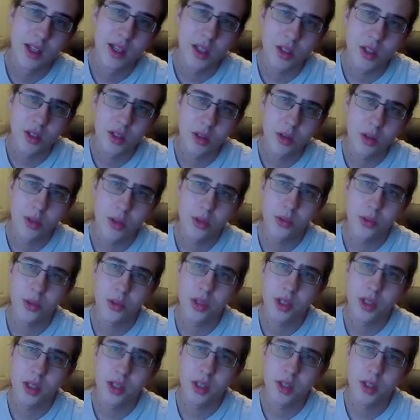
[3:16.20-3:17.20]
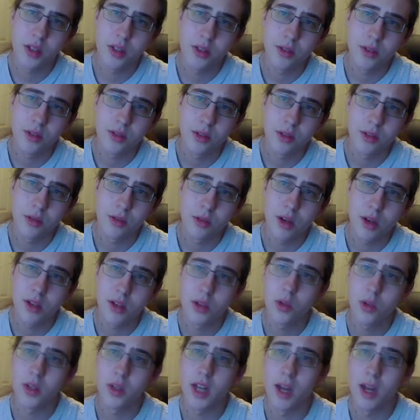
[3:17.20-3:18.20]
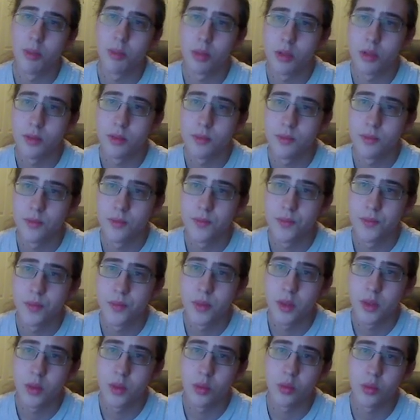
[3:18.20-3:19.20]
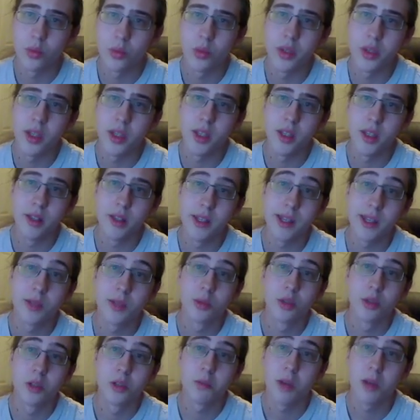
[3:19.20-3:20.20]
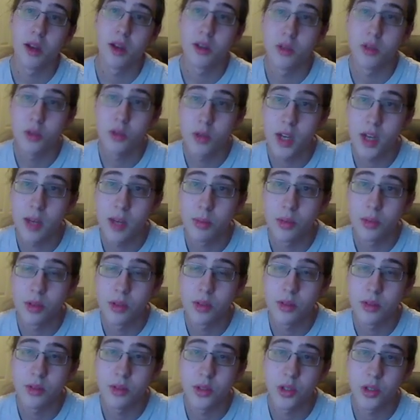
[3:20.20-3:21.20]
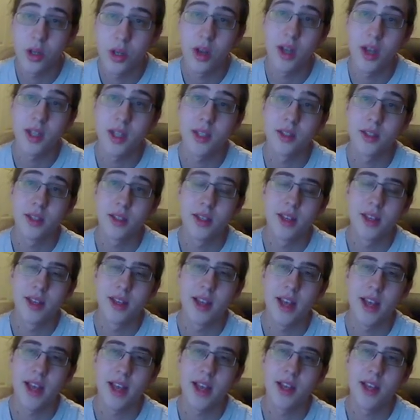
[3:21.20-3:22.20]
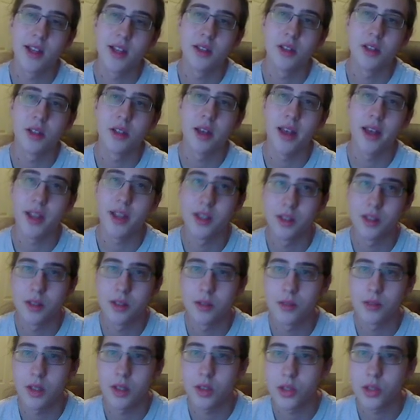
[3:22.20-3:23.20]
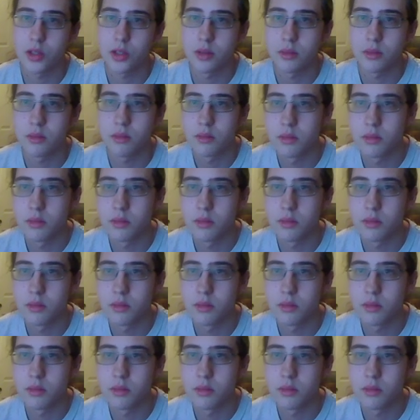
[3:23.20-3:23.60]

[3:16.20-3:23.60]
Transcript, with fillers: So if we run into an apple, we then will spawn a new apple, draw it, and exit the function.